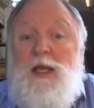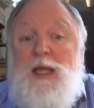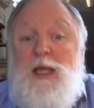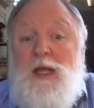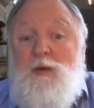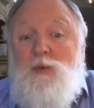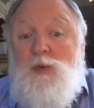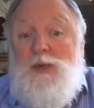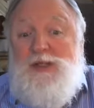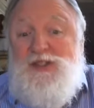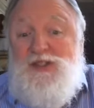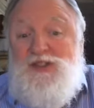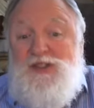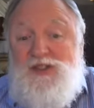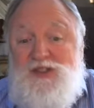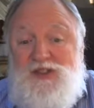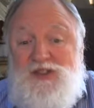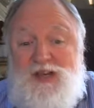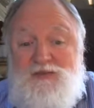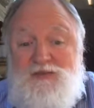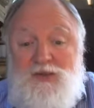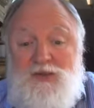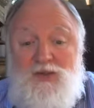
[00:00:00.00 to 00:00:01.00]
It was the
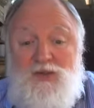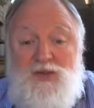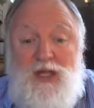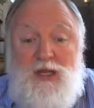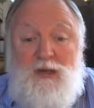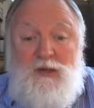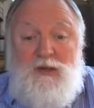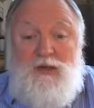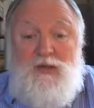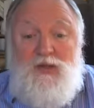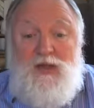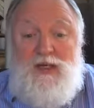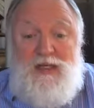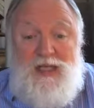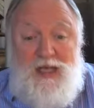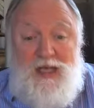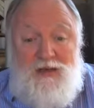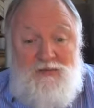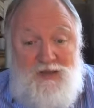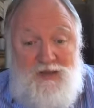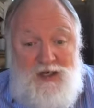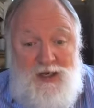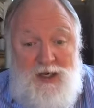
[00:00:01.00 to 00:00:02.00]
7th year that
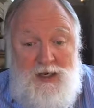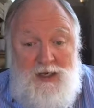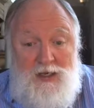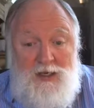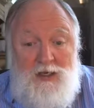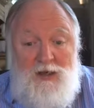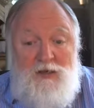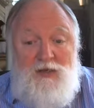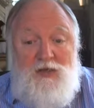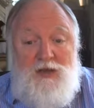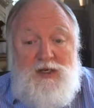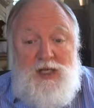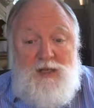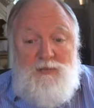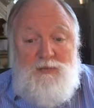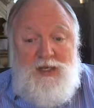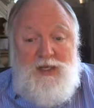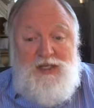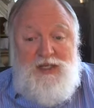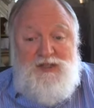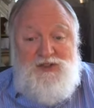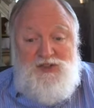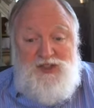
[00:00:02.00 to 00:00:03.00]
Devon, the
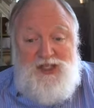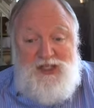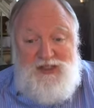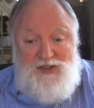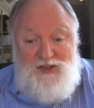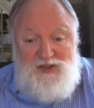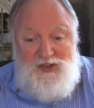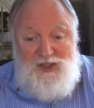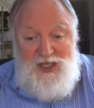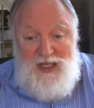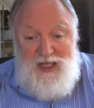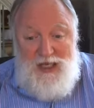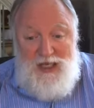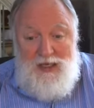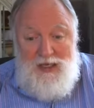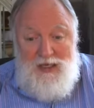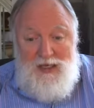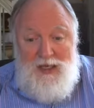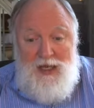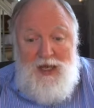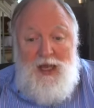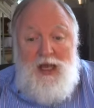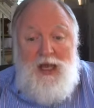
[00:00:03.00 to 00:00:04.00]
WCC,
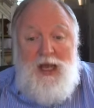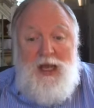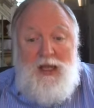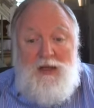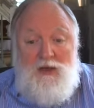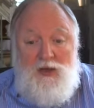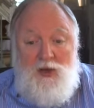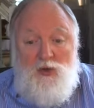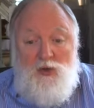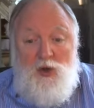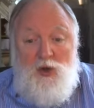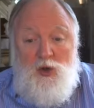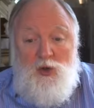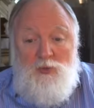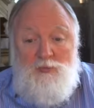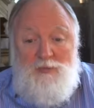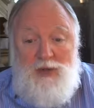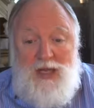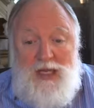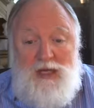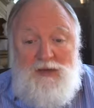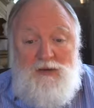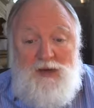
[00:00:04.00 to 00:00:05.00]
and local
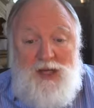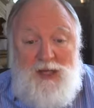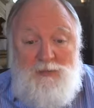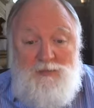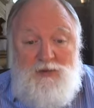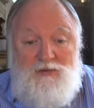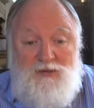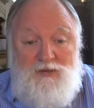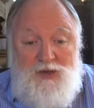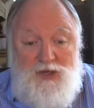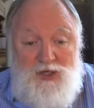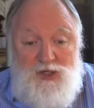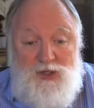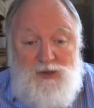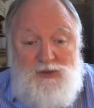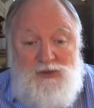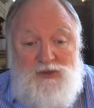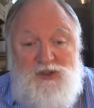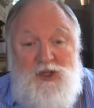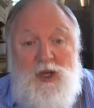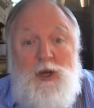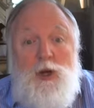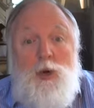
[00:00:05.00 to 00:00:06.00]
BLM
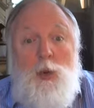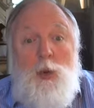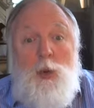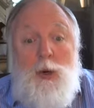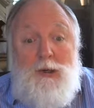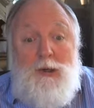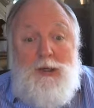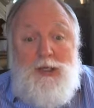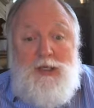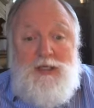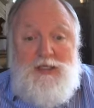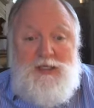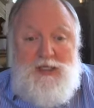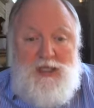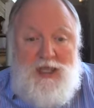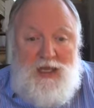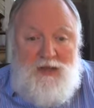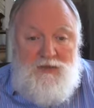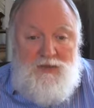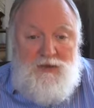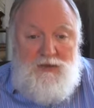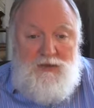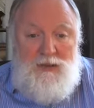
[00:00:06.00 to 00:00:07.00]
officials worked
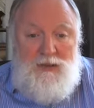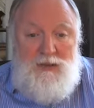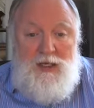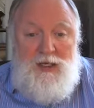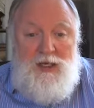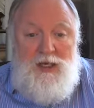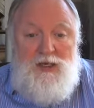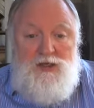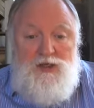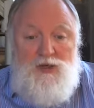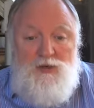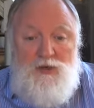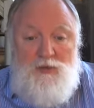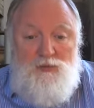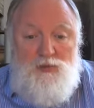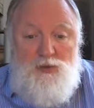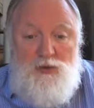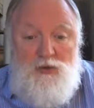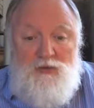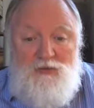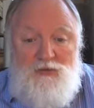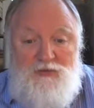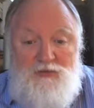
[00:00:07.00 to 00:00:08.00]
together to
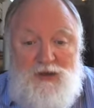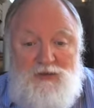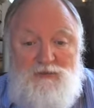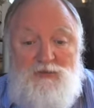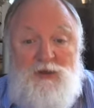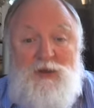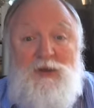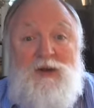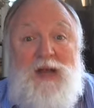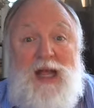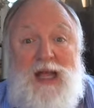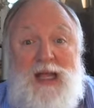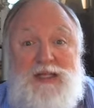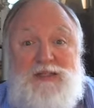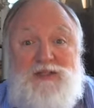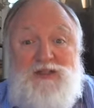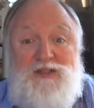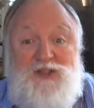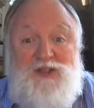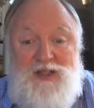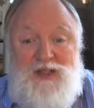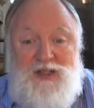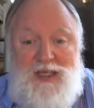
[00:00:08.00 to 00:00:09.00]
improve federal
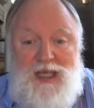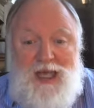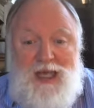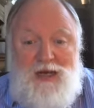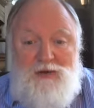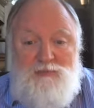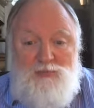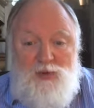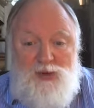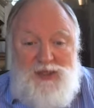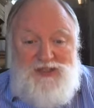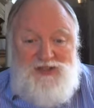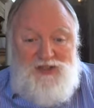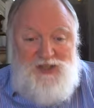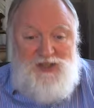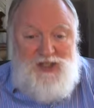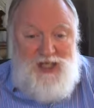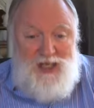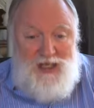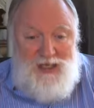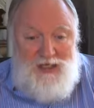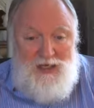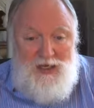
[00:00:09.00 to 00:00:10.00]
lands in the Cowboy
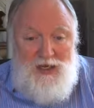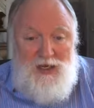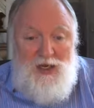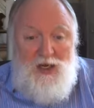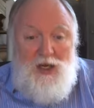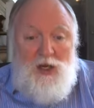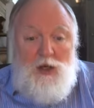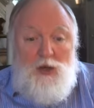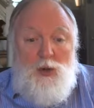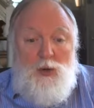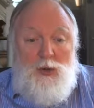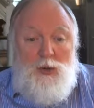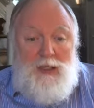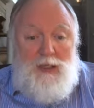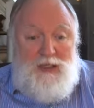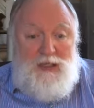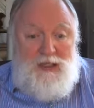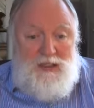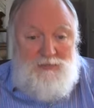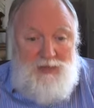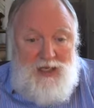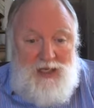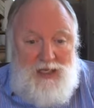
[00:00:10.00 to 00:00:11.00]
State,
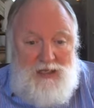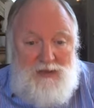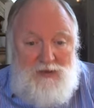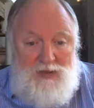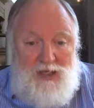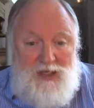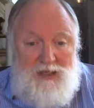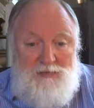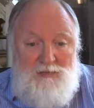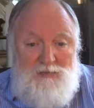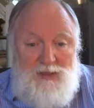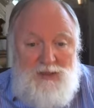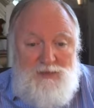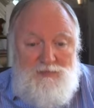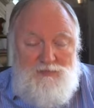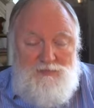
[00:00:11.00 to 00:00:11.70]
according to BLM.